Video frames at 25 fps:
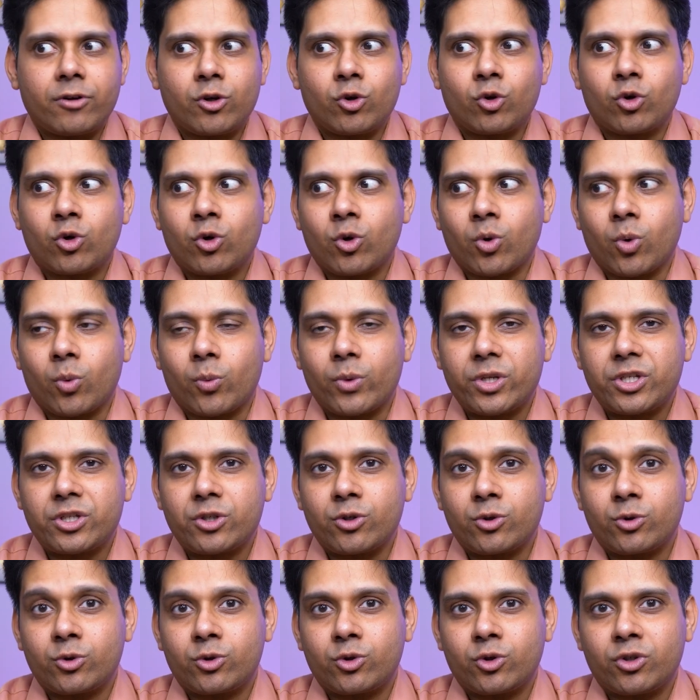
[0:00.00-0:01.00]
We don't know which
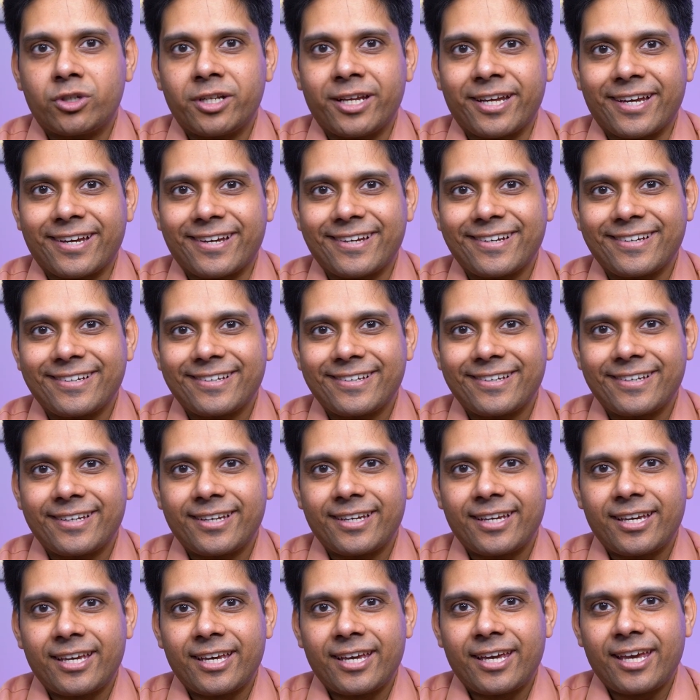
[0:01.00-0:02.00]
route to take.
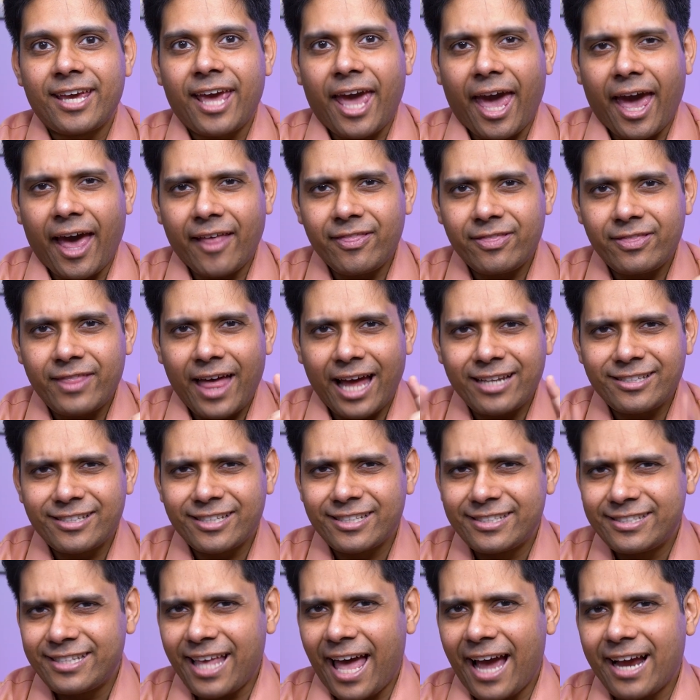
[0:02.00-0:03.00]
And that's
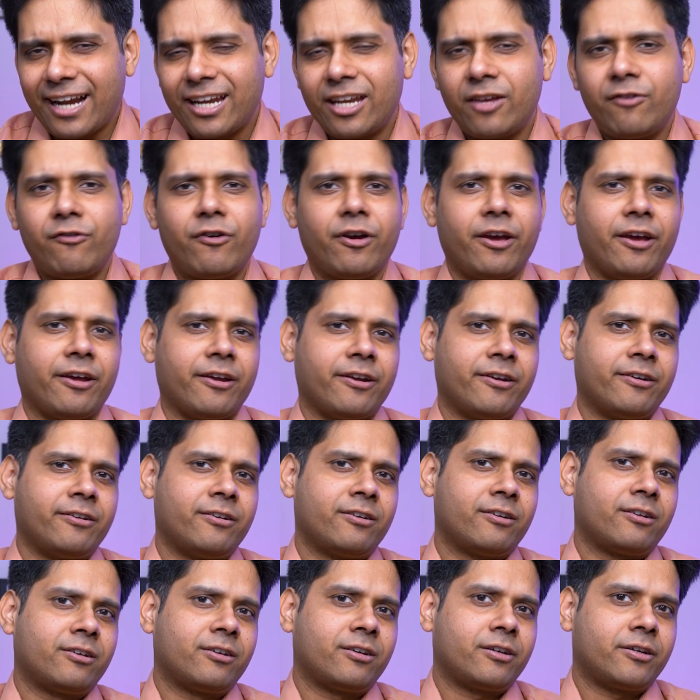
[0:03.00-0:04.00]
exactly
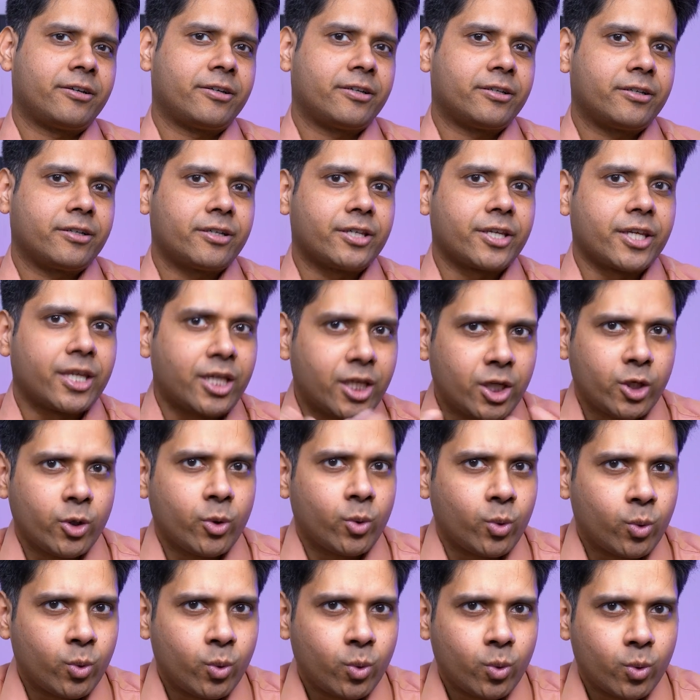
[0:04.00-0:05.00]
where
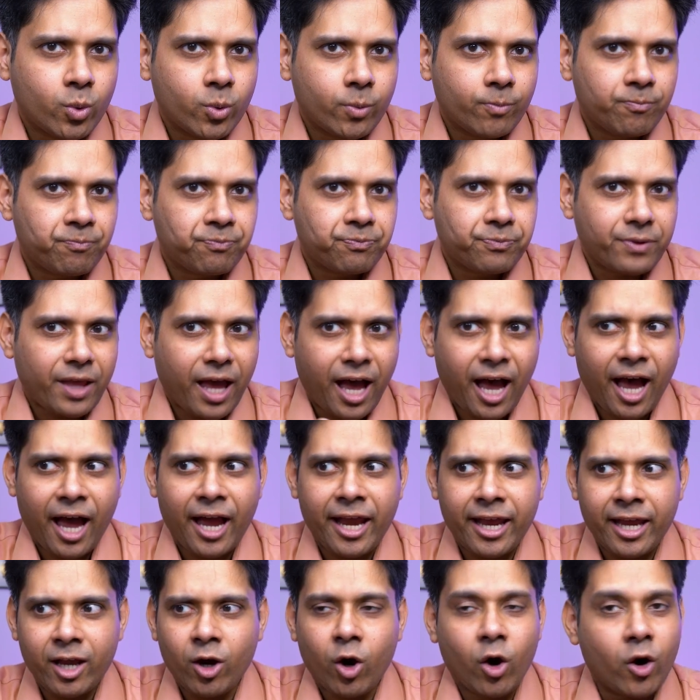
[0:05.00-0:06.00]
you,
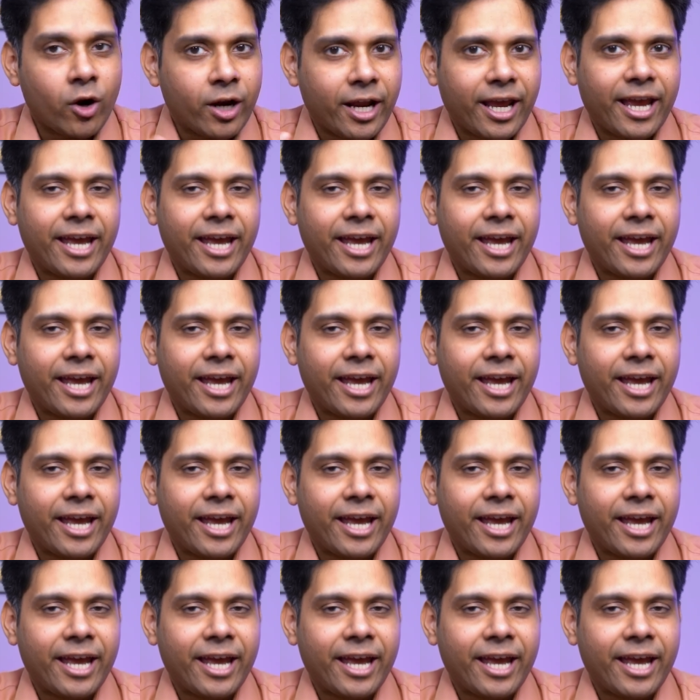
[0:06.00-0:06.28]
I, or